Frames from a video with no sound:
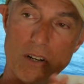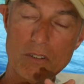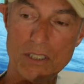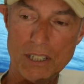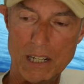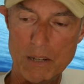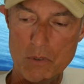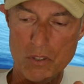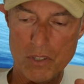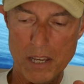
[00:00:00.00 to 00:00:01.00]
over
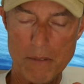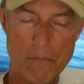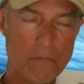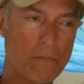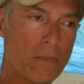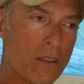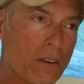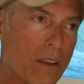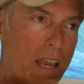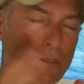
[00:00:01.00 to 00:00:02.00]
time is that
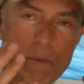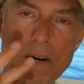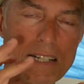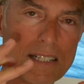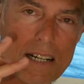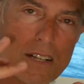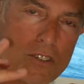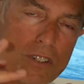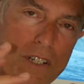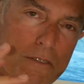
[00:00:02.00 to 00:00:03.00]
everybody's
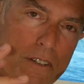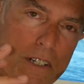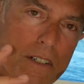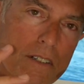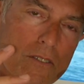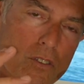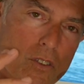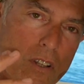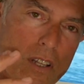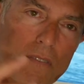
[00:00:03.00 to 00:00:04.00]
eyes are different.
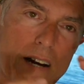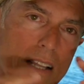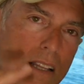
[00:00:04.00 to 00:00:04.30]
So that if I